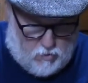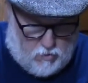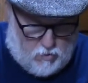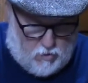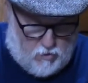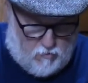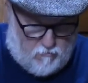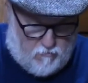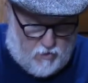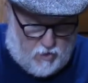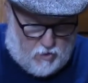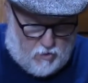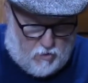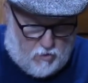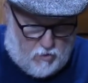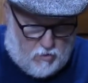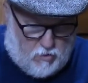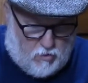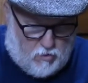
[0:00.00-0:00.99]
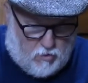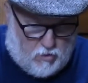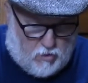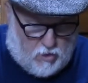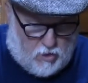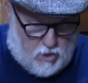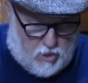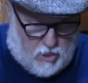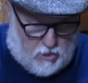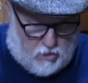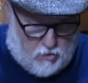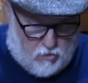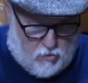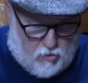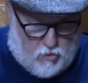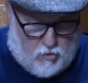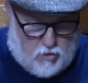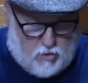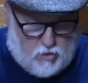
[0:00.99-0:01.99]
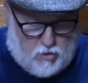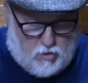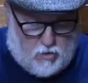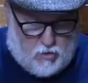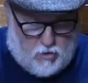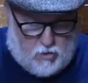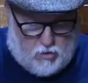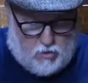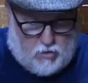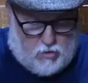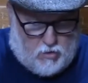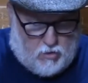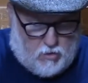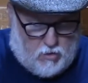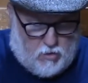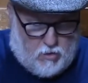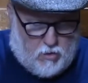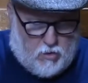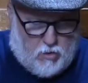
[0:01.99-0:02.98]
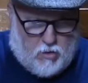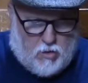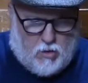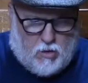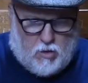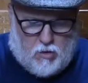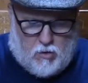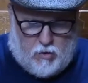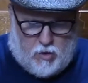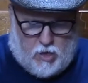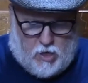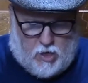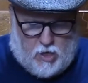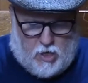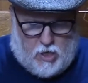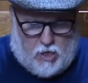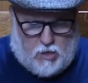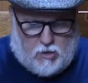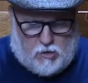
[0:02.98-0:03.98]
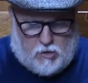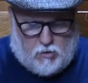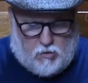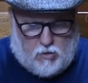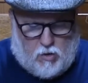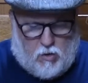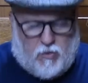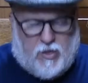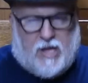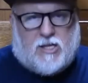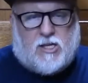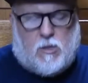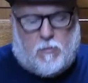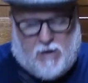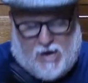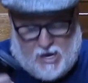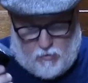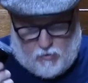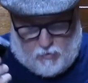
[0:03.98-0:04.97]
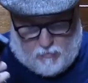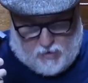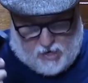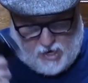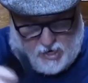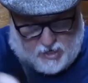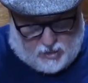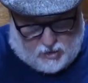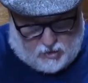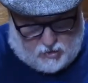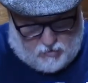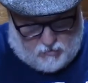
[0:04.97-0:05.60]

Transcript: You'd figure I'd learn. Okay, so, oh, that's the battery pack.